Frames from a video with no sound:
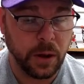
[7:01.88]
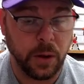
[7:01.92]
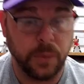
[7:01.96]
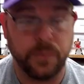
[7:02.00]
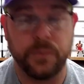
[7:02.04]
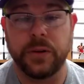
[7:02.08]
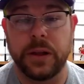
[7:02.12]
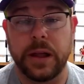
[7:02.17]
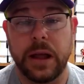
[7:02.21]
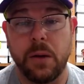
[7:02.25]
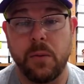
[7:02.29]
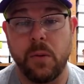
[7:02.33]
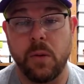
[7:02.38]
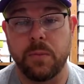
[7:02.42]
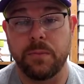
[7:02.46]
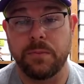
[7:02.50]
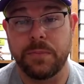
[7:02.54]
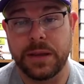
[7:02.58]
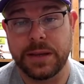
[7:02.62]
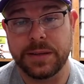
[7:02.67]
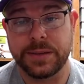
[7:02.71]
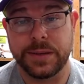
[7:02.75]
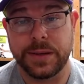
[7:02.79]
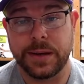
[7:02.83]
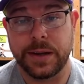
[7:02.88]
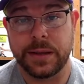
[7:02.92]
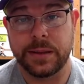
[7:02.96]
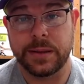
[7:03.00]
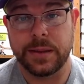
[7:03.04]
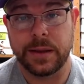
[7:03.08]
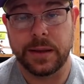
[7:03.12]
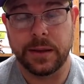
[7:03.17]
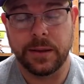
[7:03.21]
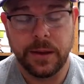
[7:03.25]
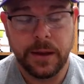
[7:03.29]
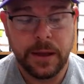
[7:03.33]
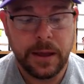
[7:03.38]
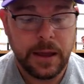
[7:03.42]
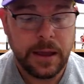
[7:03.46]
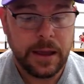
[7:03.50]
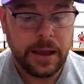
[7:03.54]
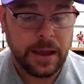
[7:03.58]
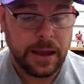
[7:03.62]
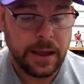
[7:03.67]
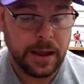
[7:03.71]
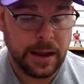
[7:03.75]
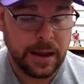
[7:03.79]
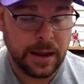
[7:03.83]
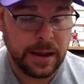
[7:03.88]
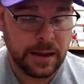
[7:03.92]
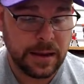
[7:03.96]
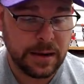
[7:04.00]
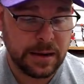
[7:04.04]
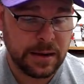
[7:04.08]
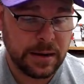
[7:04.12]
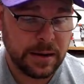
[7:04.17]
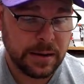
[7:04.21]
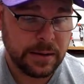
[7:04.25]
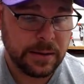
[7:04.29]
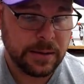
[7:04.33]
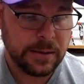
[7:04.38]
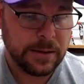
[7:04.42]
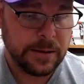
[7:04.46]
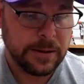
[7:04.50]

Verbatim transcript: hopefully I won't miss anything. And